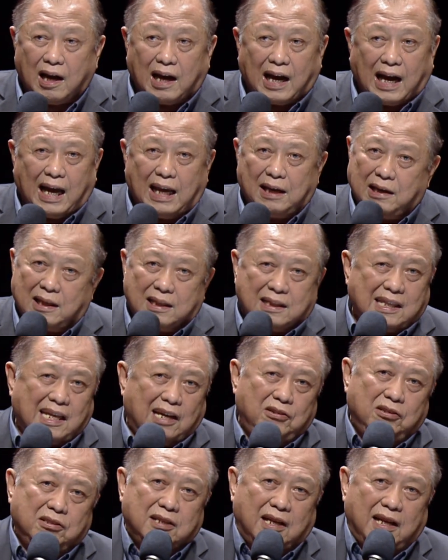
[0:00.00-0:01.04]
I tell
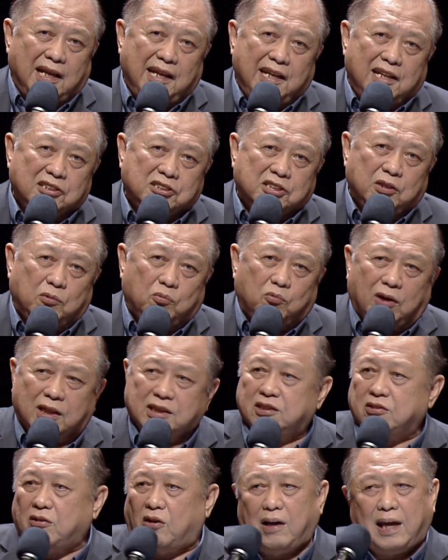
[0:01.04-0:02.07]
you, the leadership
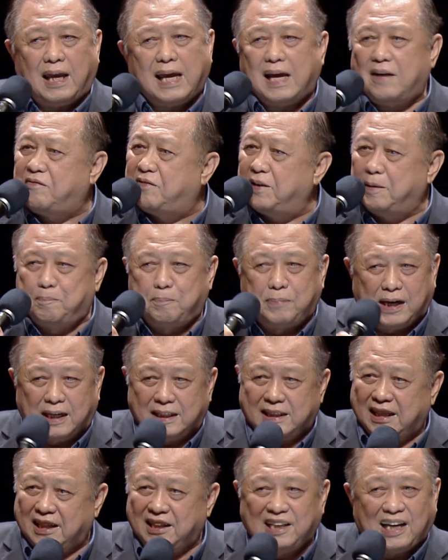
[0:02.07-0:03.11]
wants
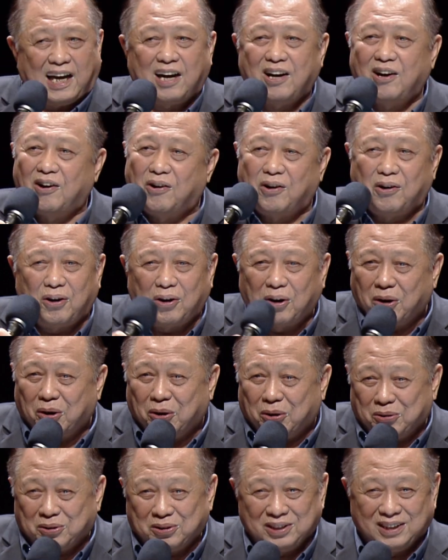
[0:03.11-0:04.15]
everybody, young or
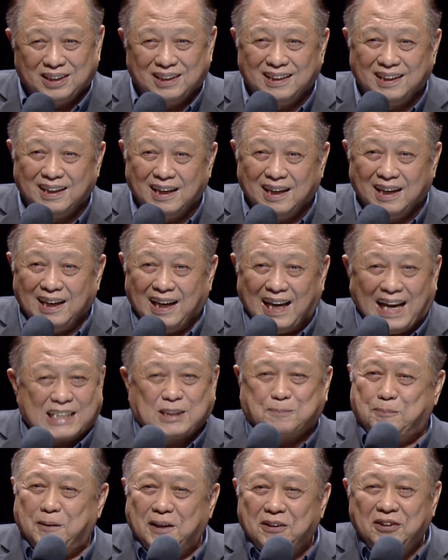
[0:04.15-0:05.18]
old,
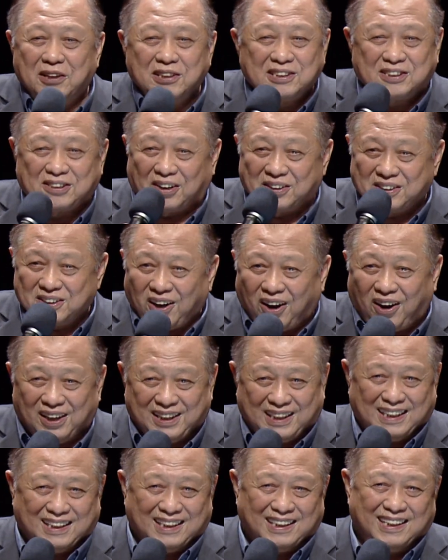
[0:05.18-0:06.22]
experienced or
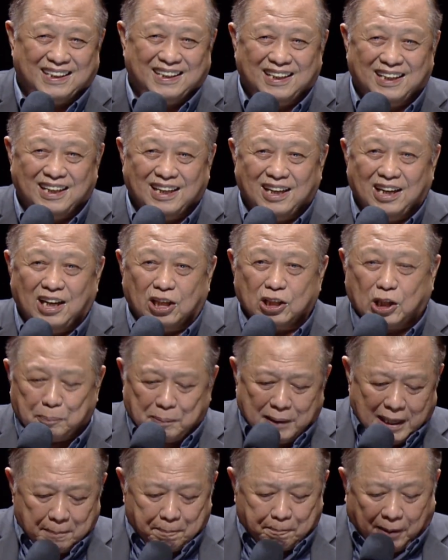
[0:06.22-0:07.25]
not, to
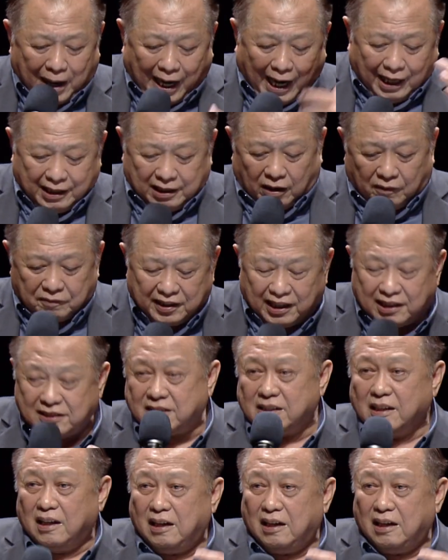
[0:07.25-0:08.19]
be a part of this,